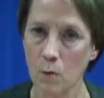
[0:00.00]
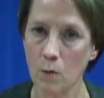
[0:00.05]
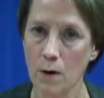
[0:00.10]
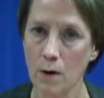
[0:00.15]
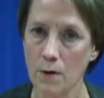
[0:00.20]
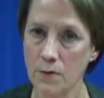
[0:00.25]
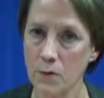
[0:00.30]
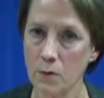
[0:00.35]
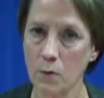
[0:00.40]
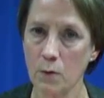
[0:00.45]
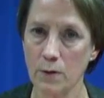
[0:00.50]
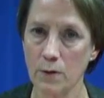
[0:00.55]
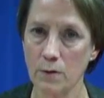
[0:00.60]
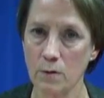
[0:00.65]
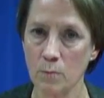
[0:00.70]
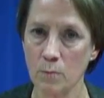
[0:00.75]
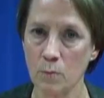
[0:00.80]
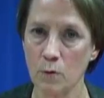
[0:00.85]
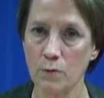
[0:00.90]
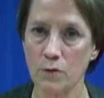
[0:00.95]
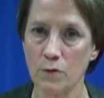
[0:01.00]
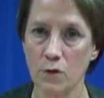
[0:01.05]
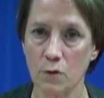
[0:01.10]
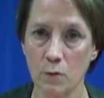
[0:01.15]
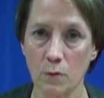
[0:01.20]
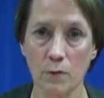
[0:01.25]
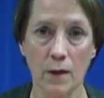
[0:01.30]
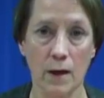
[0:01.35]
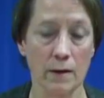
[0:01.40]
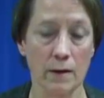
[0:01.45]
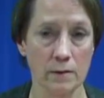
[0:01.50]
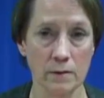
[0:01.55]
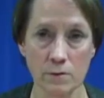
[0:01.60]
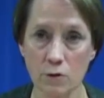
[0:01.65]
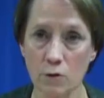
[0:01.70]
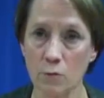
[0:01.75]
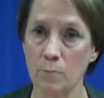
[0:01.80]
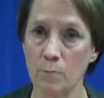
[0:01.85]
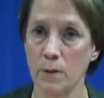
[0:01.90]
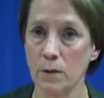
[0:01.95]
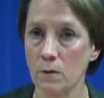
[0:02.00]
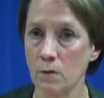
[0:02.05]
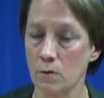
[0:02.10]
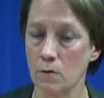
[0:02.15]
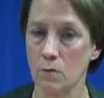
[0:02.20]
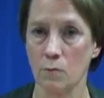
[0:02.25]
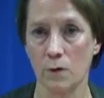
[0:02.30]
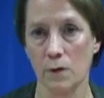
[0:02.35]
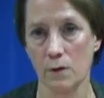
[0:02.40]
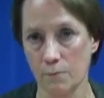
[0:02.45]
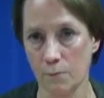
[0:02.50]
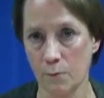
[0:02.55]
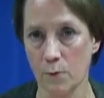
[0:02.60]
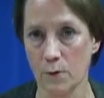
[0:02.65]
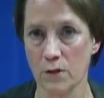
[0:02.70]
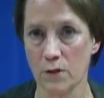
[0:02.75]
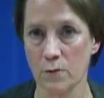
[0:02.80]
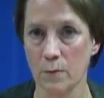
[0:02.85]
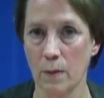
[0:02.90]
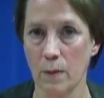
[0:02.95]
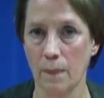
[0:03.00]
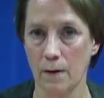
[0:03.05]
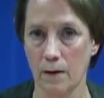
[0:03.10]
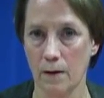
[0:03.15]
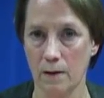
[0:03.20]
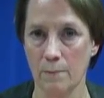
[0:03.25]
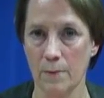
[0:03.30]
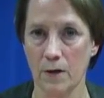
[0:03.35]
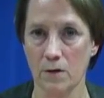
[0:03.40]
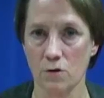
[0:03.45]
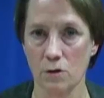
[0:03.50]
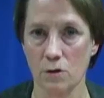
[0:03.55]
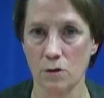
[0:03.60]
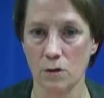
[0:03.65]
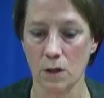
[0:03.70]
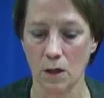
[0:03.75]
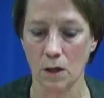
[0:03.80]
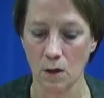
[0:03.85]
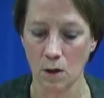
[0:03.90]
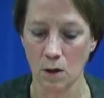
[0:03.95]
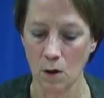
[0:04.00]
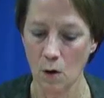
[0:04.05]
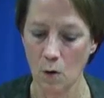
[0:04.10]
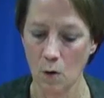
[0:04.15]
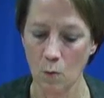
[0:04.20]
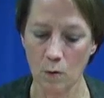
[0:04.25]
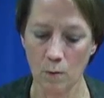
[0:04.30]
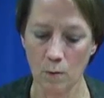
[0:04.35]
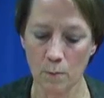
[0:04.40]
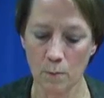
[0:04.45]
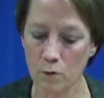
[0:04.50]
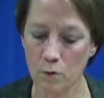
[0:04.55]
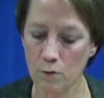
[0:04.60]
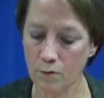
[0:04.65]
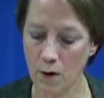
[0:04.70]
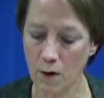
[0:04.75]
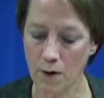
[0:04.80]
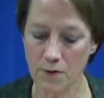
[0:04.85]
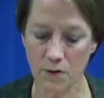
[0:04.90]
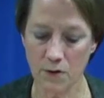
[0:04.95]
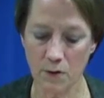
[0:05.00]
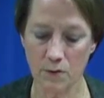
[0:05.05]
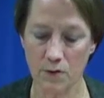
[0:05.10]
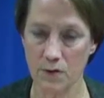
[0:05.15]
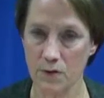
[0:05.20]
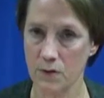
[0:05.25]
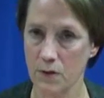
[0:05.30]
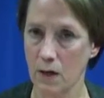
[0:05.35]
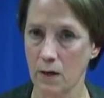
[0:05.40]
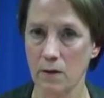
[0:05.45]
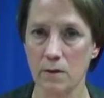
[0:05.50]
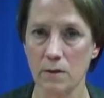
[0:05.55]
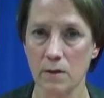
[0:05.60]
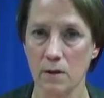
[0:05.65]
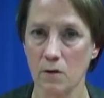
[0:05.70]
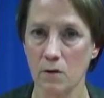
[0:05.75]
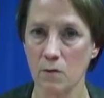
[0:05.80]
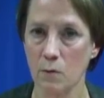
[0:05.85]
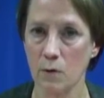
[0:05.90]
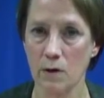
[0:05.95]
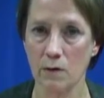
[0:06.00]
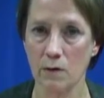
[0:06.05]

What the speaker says: We're also going to move to that intermittent reinforcement that I mentioned. We'll move also to secondary